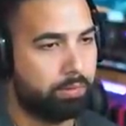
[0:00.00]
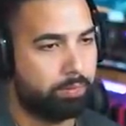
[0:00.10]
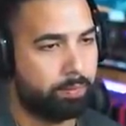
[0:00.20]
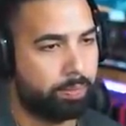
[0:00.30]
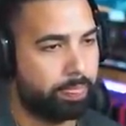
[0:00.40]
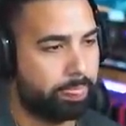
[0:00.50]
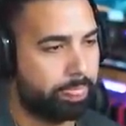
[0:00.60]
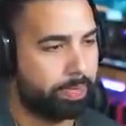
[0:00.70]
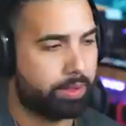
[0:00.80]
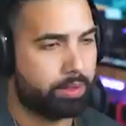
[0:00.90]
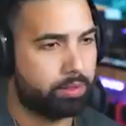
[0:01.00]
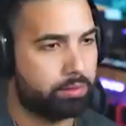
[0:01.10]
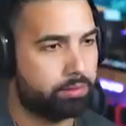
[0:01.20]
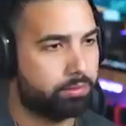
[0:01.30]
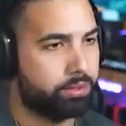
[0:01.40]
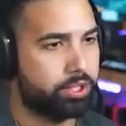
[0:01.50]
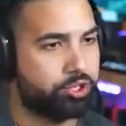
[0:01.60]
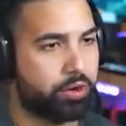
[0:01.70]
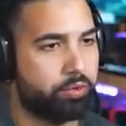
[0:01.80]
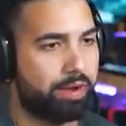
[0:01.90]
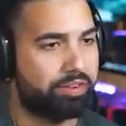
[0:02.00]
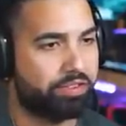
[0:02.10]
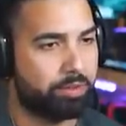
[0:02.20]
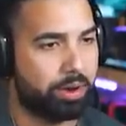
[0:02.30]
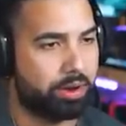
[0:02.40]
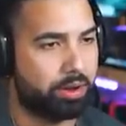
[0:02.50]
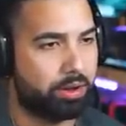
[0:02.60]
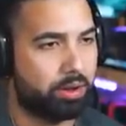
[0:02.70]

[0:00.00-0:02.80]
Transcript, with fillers: Where the hell is he? He's trying to revive his teammate.